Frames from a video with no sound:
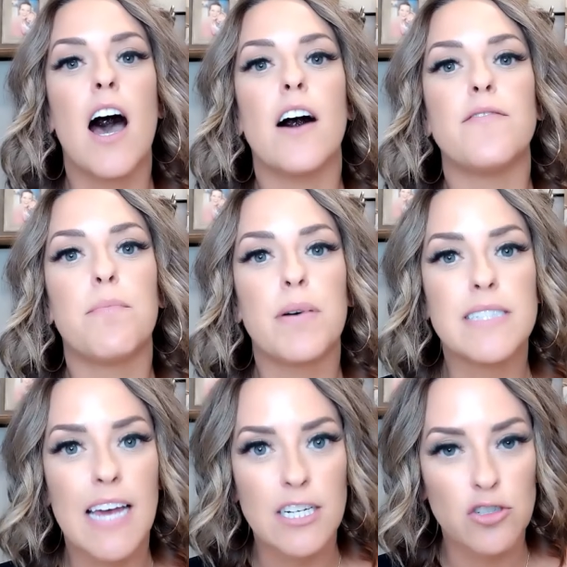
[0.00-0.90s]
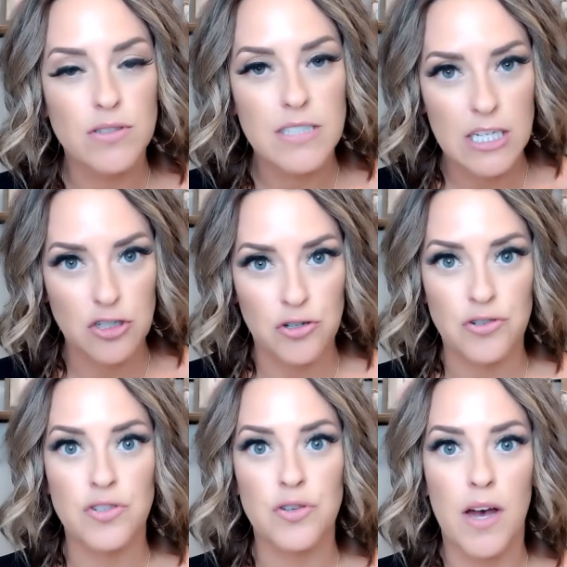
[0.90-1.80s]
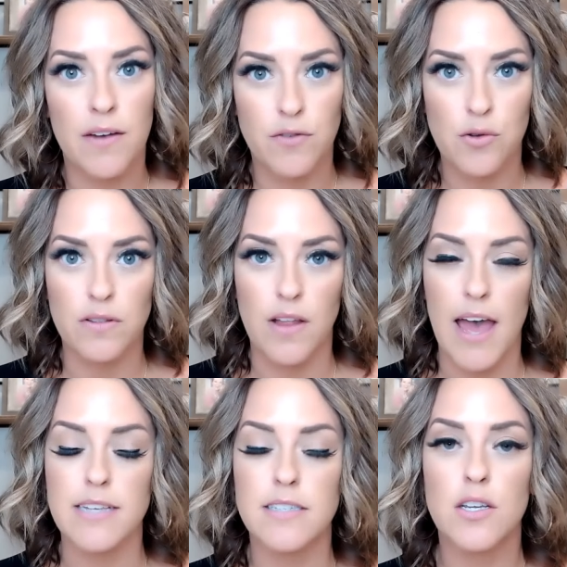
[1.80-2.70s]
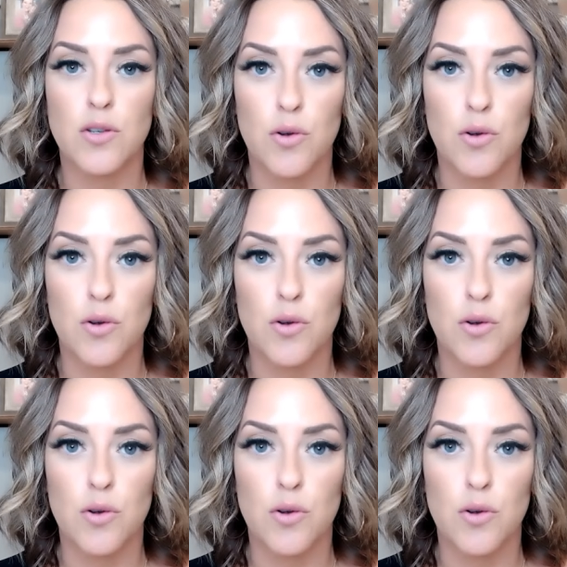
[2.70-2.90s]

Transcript: of potential teachers who have utilized